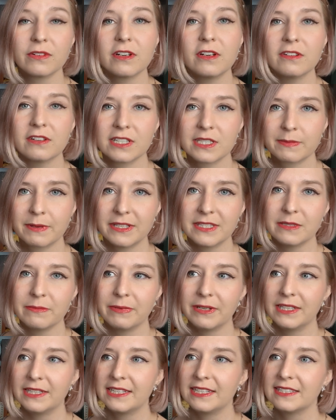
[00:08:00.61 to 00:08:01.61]
real
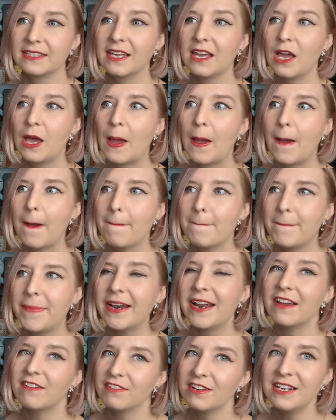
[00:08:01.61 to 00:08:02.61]
responsibilities,
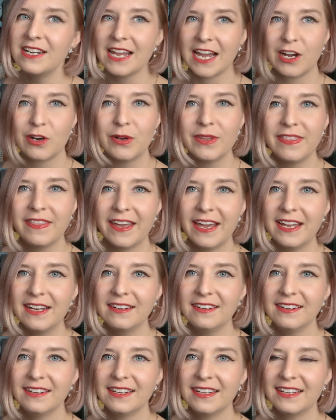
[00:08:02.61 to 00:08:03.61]
but every now and
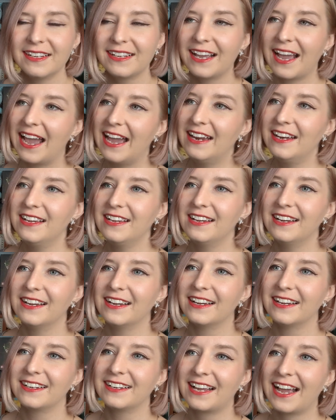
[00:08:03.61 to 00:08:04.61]
then, kind
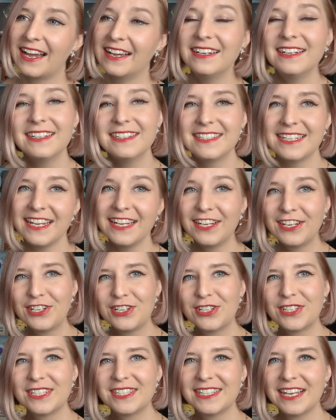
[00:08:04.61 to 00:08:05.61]
of taking
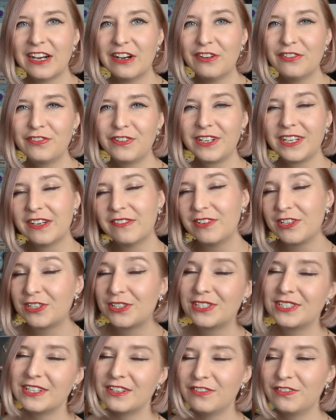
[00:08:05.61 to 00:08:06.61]
yourself and giving
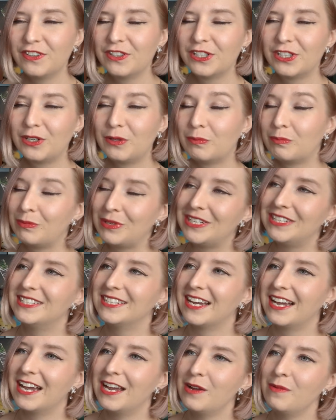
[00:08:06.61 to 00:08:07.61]
yourself a little me
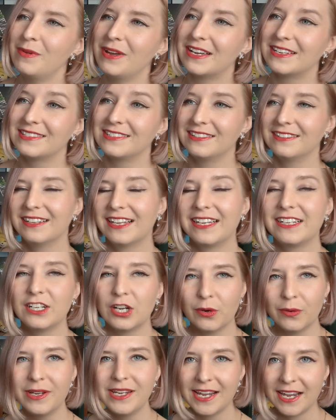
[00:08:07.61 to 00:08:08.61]
time, as in like
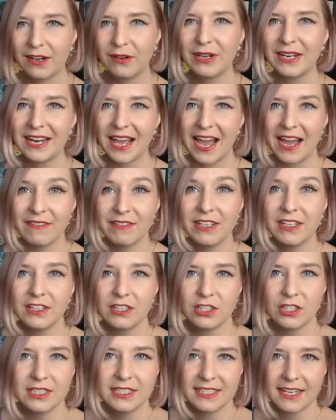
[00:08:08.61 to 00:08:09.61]
going out and having a
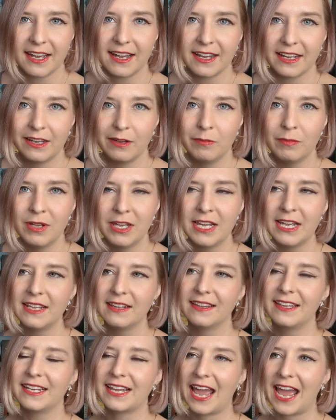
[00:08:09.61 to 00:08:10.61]
good time,
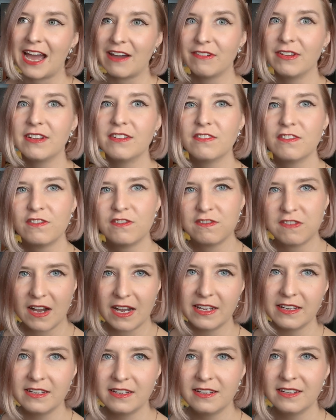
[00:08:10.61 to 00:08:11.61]
like having
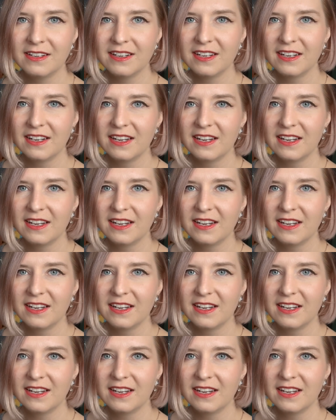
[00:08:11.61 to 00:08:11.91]
fun,